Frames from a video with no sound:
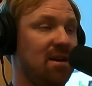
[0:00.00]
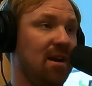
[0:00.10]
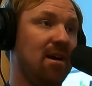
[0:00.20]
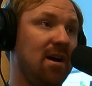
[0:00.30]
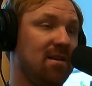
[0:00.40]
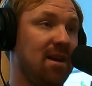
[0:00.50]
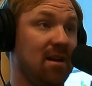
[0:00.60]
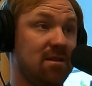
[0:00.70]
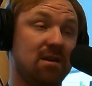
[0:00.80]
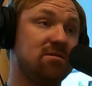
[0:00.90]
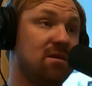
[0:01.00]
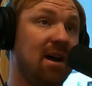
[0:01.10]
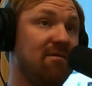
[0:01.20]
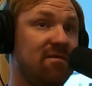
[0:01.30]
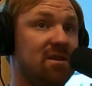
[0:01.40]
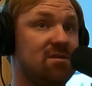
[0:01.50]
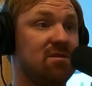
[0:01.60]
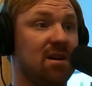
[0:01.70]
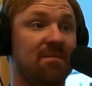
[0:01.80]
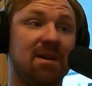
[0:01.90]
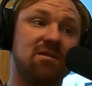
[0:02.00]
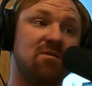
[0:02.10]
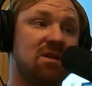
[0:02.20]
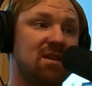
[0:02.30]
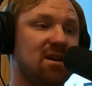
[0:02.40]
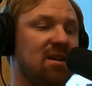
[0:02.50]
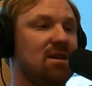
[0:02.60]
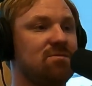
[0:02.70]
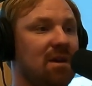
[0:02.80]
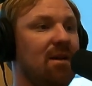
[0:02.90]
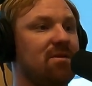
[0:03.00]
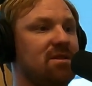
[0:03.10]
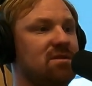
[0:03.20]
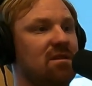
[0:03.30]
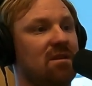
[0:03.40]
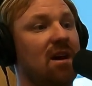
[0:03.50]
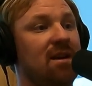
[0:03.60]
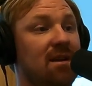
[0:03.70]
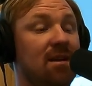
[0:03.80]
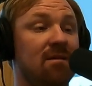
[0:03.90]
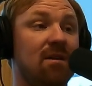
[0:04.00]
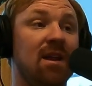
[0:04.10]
an area that I think should have fish and I'm not doing anything, that's when I would consider cutting it.